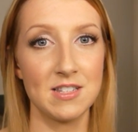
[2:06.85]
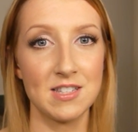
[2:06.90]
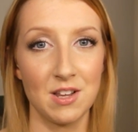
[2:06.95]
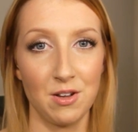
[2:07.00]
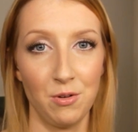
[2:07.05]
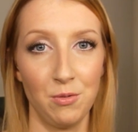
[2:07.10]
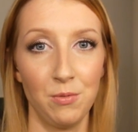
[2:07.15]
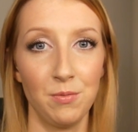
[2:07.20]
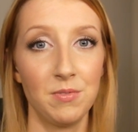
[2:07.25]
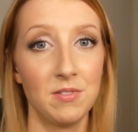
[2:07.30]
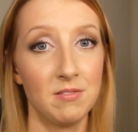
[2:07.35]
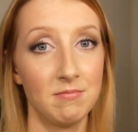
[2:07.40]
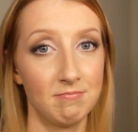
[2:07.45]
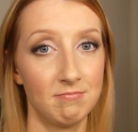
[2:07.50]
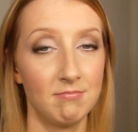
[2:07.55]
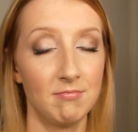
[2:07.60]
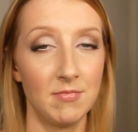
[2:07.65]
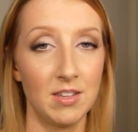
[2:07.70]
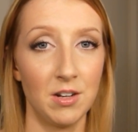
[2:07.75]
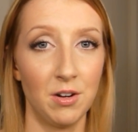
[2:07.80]
So,
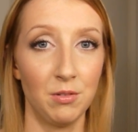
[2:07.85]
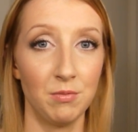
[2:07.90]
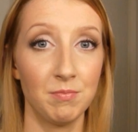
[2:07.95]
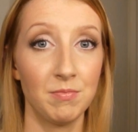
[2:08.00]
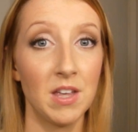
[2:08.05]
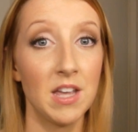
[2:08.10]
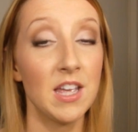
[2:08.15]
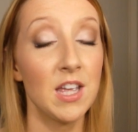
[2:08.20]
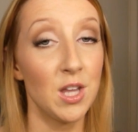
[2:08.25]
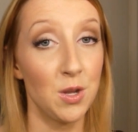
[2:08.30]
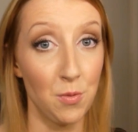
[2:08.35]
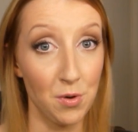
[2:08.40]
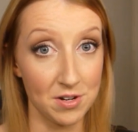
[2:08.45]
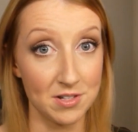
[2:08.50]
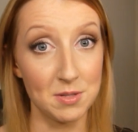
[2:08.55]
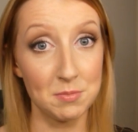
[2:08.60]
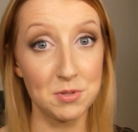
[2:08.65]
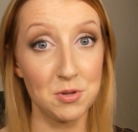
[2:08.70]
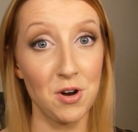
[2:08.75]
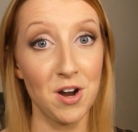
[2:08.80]
you know, you want
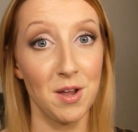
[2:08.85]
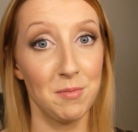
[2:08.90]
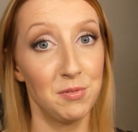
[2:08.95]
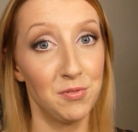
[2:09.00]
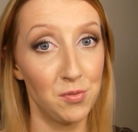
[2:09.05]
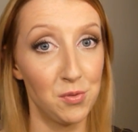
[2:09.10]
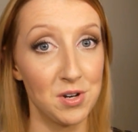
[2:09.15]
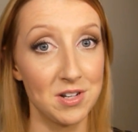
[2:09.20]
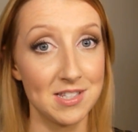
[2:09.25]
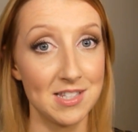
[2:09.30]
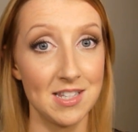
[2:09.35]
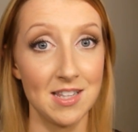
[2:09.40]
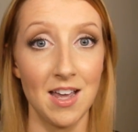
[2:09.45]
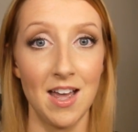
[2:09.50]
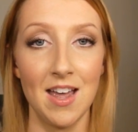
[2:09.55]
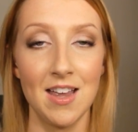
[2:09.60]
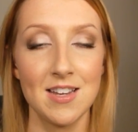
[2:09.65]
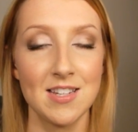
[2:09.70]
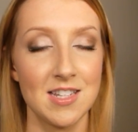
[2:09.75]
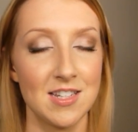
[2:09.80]
to subscribe if you want to see
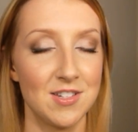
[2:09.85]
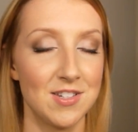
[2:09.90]
that,